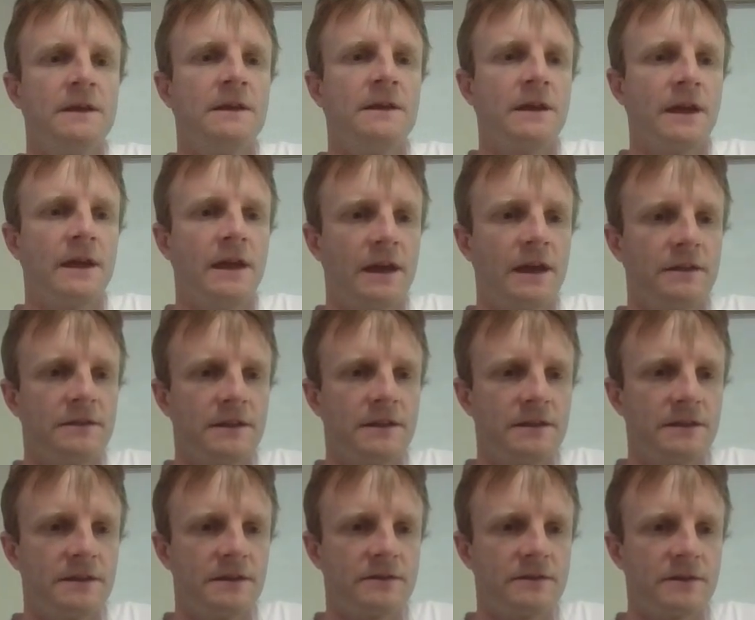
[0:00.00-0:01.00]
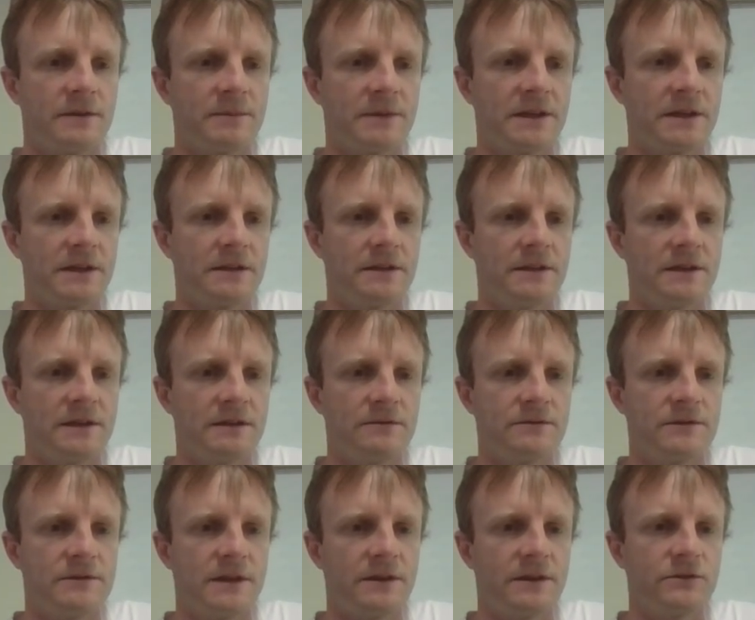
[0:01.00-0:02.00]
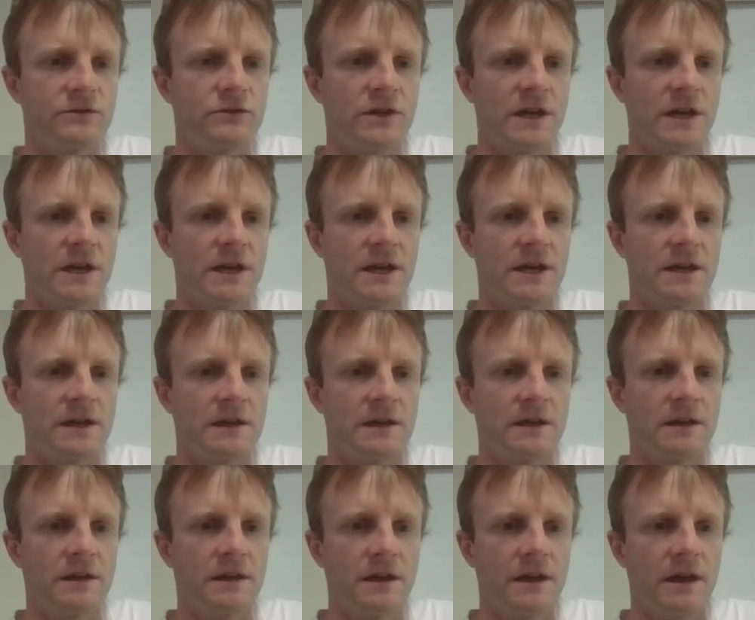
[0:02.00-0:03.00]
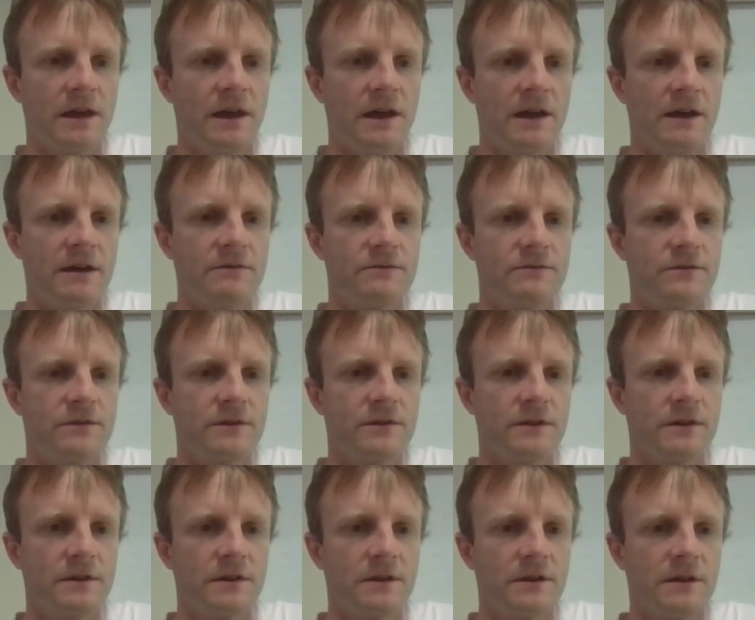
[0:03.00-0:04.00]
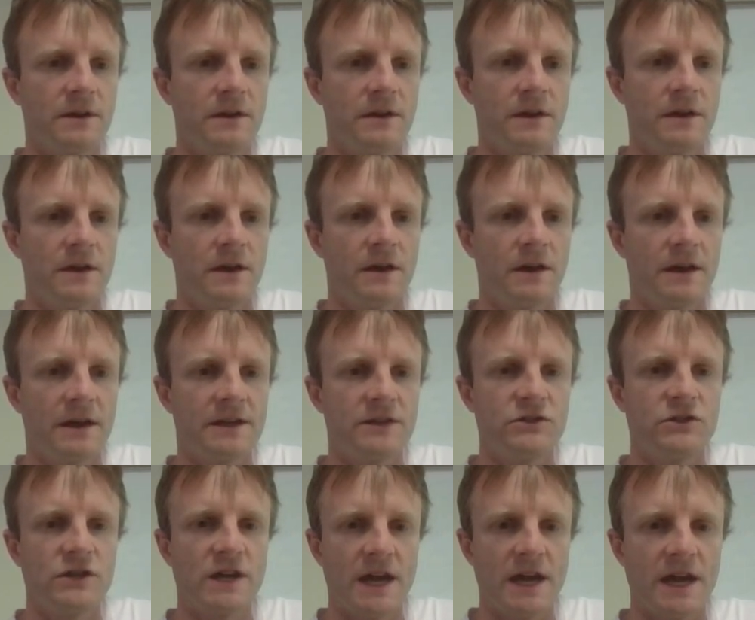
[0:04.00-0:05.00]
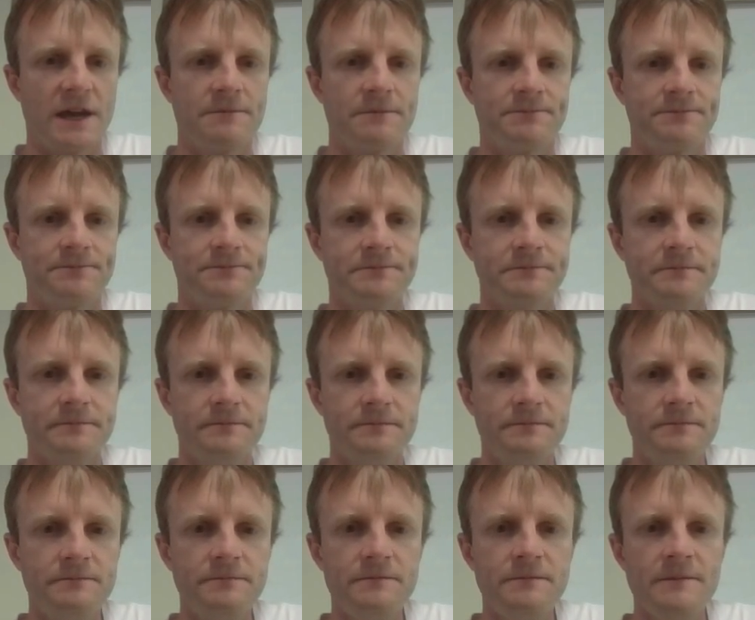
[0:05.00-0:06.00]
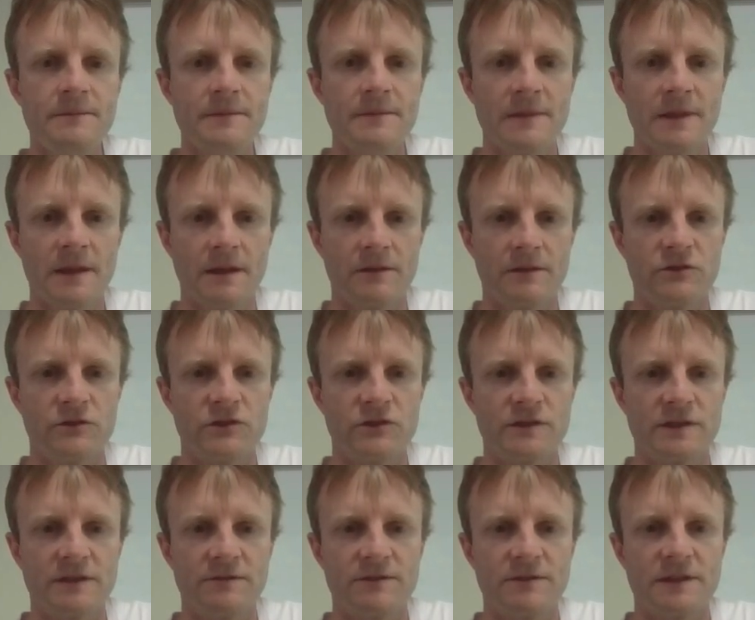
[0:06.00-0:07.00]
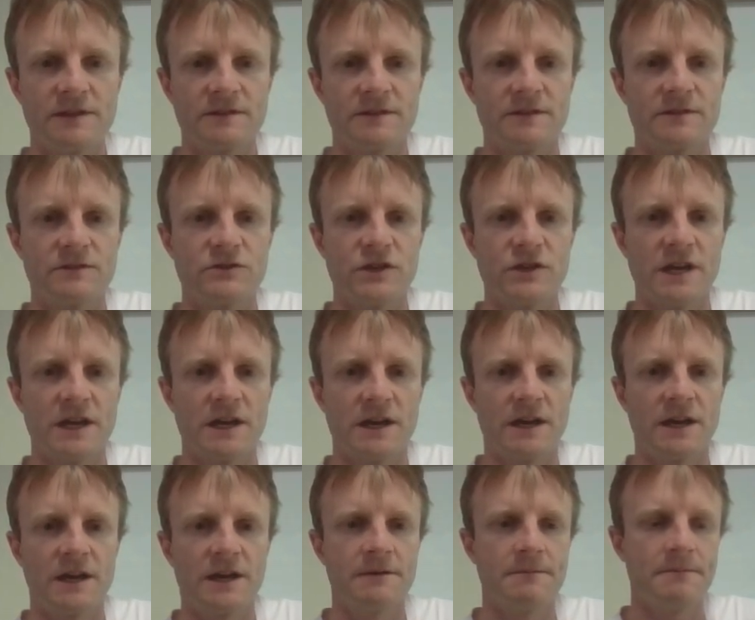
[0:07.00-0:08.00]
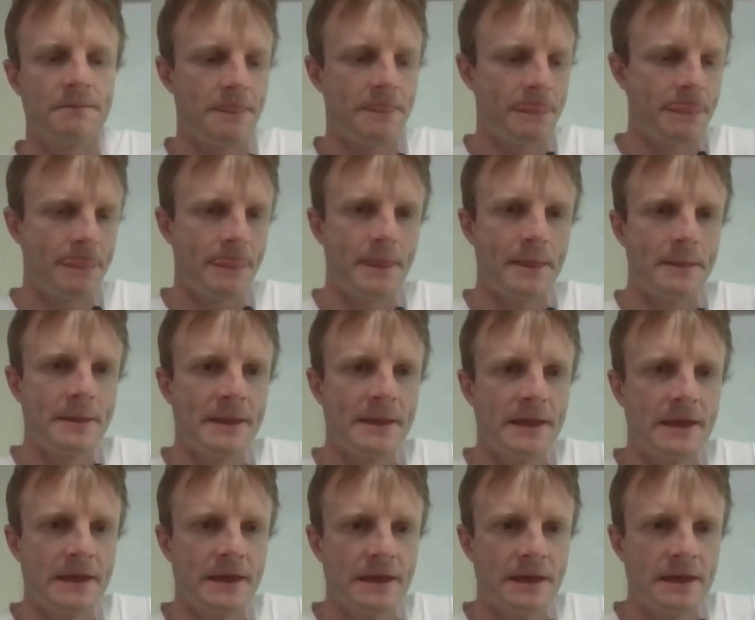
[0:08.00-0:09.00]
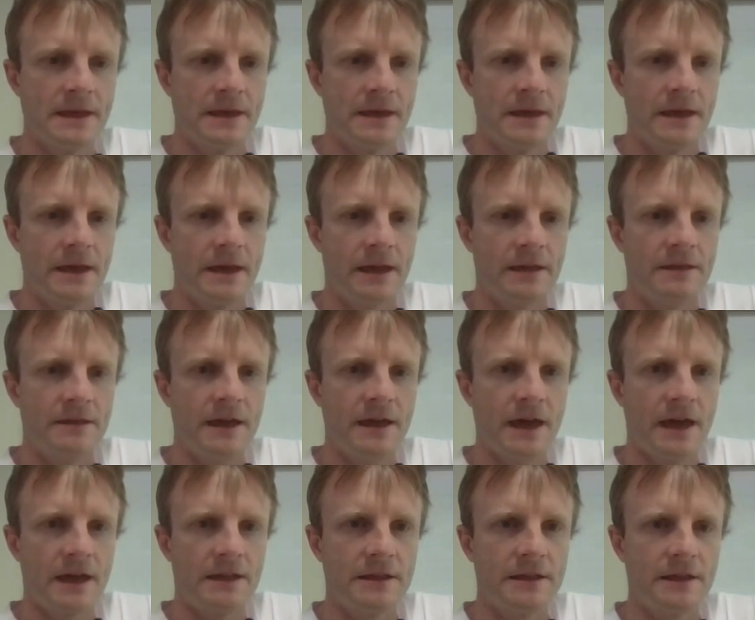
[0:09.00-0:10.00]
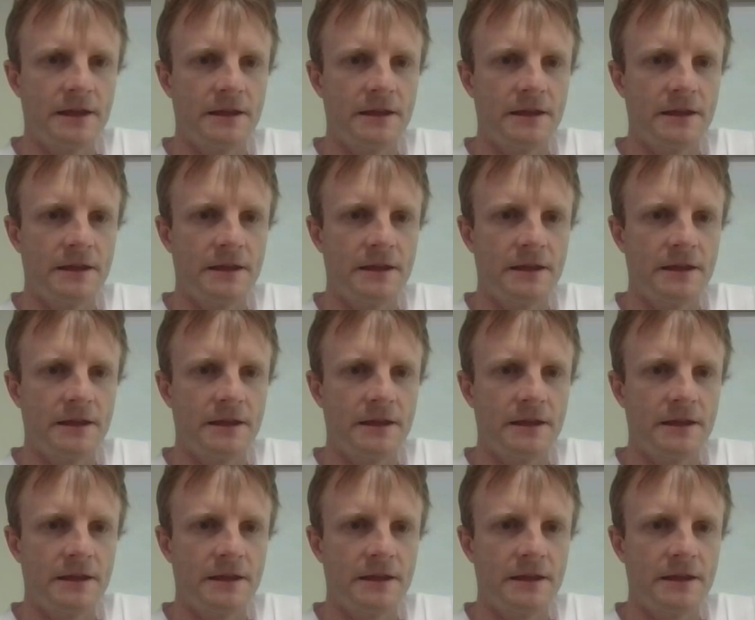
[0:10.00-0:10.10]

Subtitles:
And then this I'm going to leave del j f ij. I'll just leave this as ji. And then,